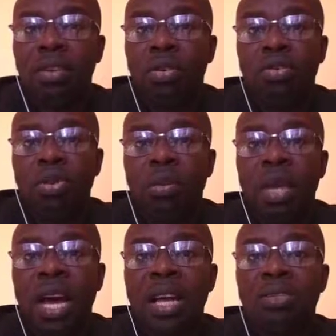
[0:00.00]
or would be
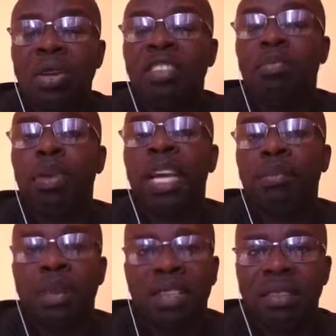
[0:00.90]
hard to
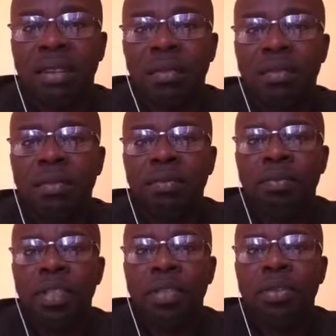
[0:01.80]
explain myself,
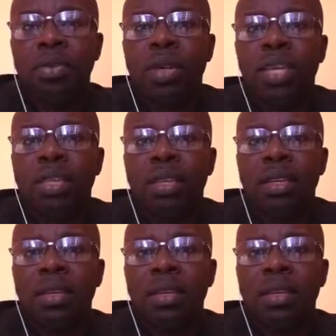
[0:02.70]
so that